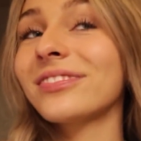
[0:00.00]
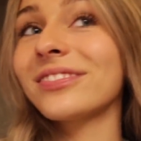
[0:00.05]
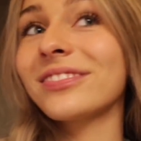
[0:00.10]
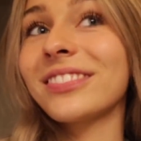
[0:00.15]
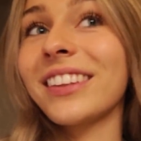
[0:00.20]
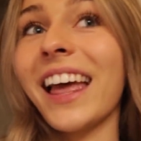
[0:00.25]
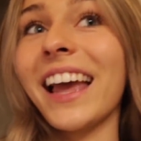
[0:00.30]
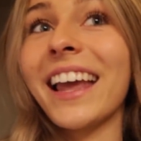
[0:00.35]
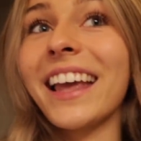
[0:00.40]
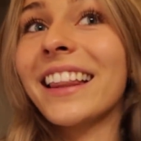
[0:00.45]

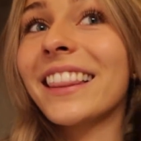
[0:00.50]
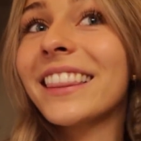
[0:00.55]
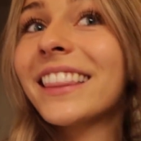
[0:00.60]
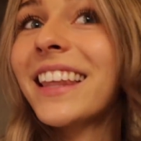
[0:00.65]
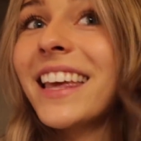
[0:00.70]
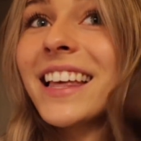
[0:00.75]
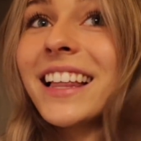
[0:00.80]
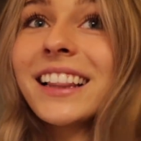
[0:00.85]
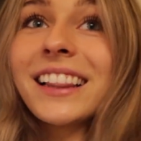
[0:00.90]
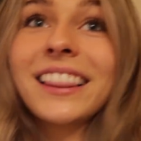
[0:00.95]
like in
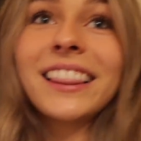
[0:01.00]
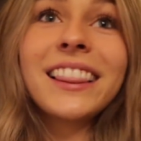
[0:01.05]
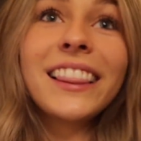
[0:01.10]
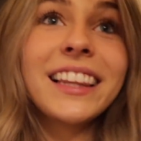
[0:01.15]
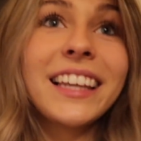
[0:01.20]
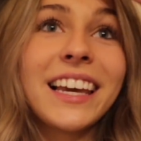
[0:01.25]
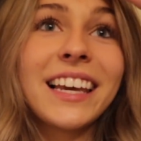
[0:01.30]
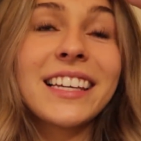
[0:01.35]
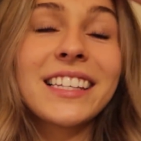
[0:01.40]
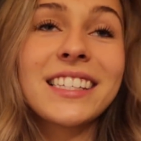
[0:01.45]
the
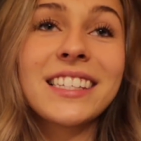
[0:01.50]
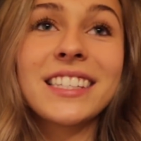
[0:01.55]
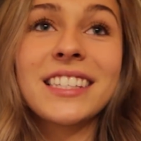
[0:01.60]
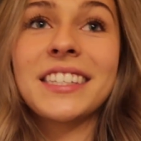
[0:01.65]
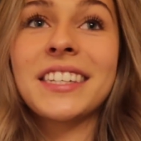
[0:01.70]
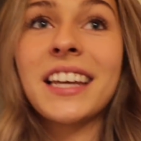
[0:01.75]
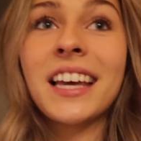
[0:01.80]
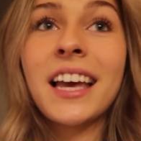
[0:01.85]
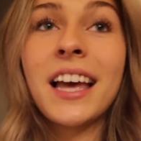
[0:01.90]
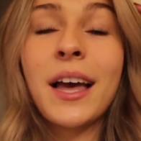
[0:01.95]

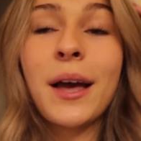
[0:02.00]
least